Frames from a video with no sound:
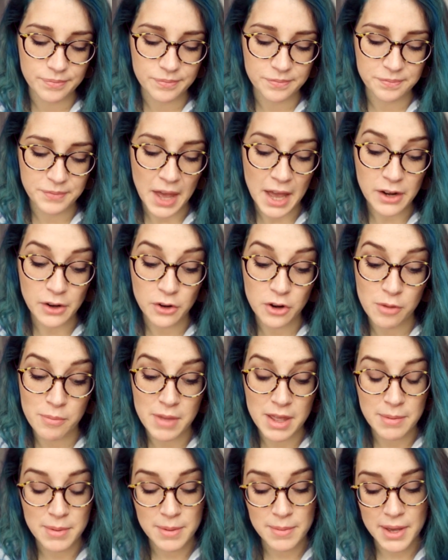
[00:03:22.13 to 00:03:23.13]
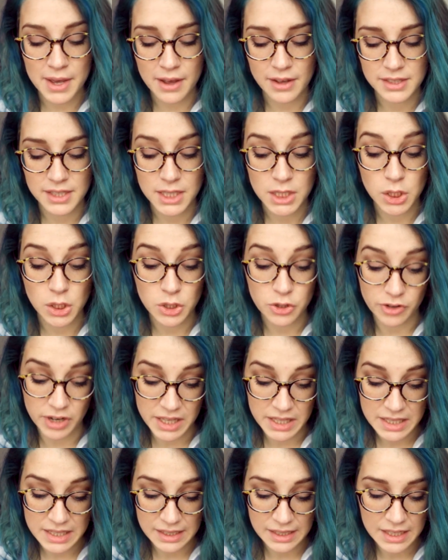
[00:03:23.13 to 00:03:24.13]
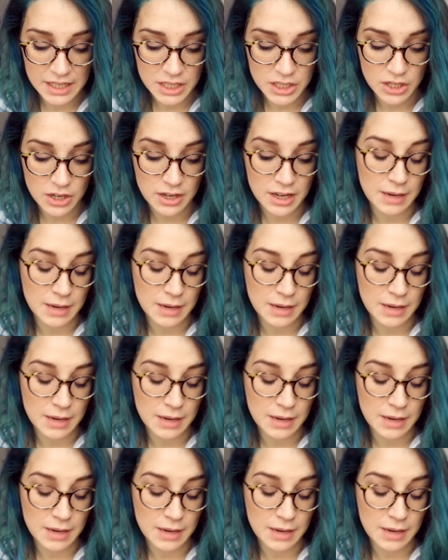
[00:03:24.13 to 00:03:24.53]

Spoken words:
I don't know, maybe because it's a translation,